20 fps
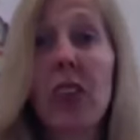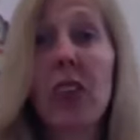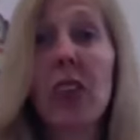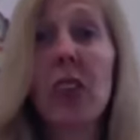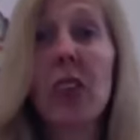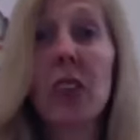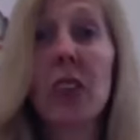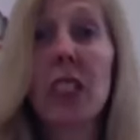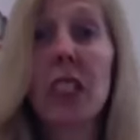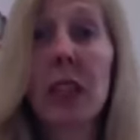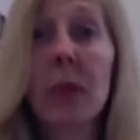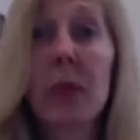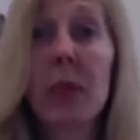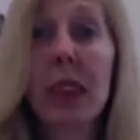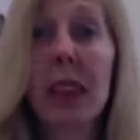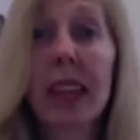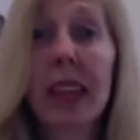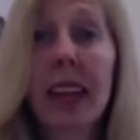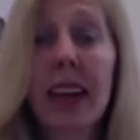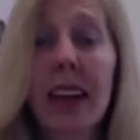to see me
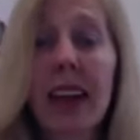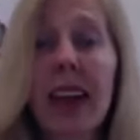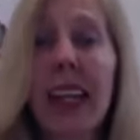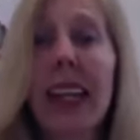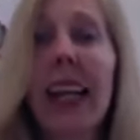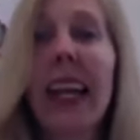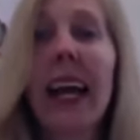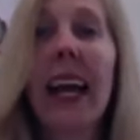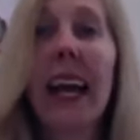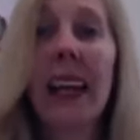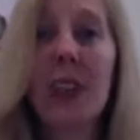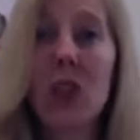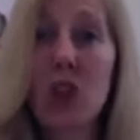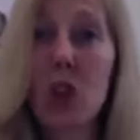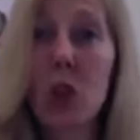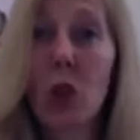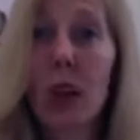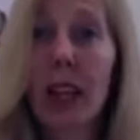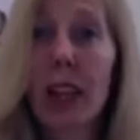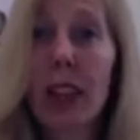there and
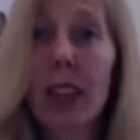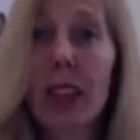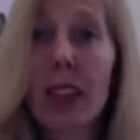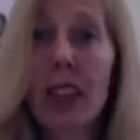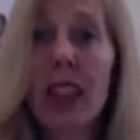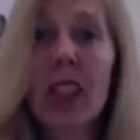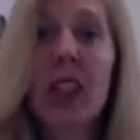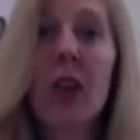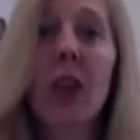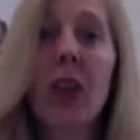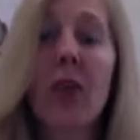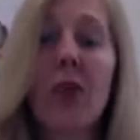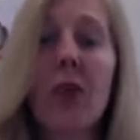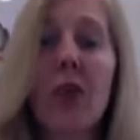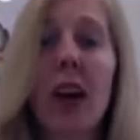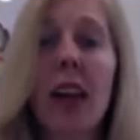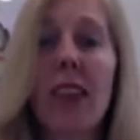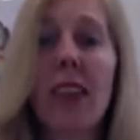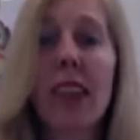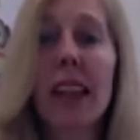join us. You can
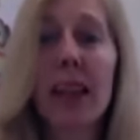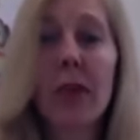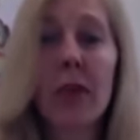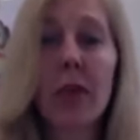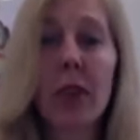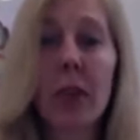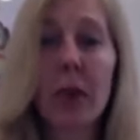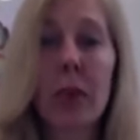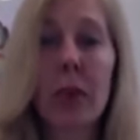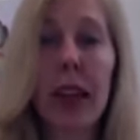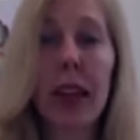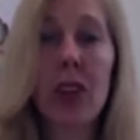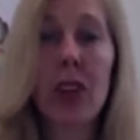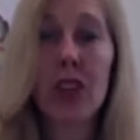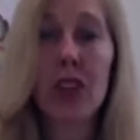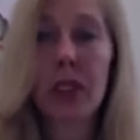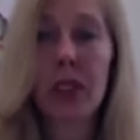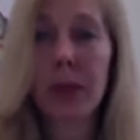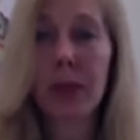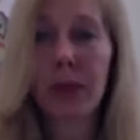find the
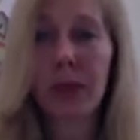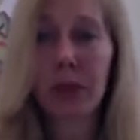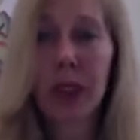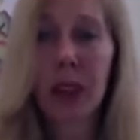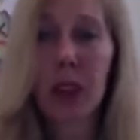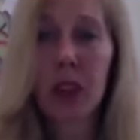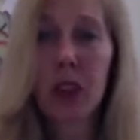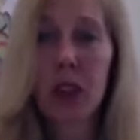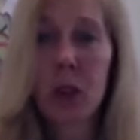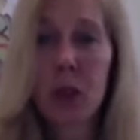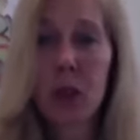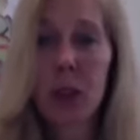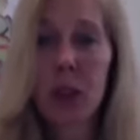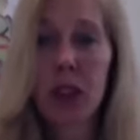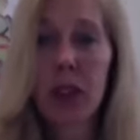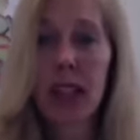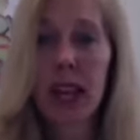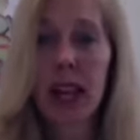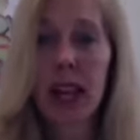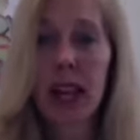information. I'll just put
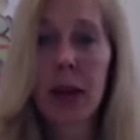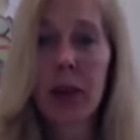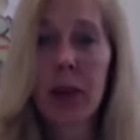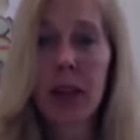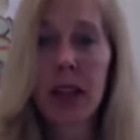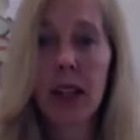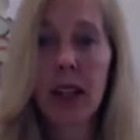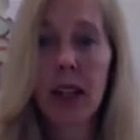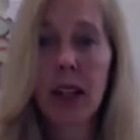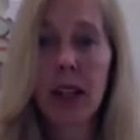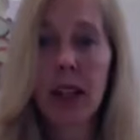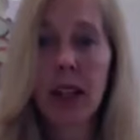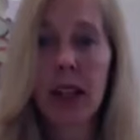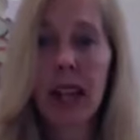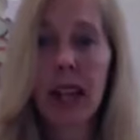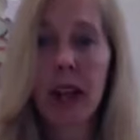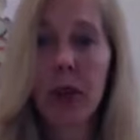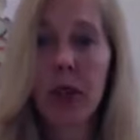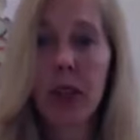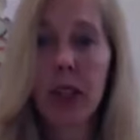that up here
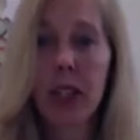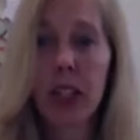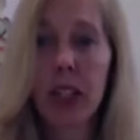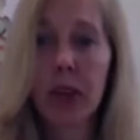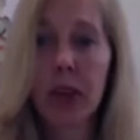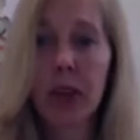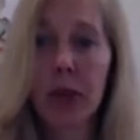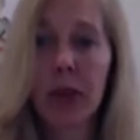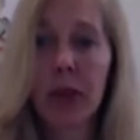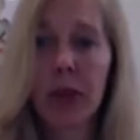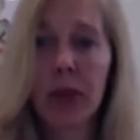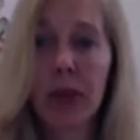now for you.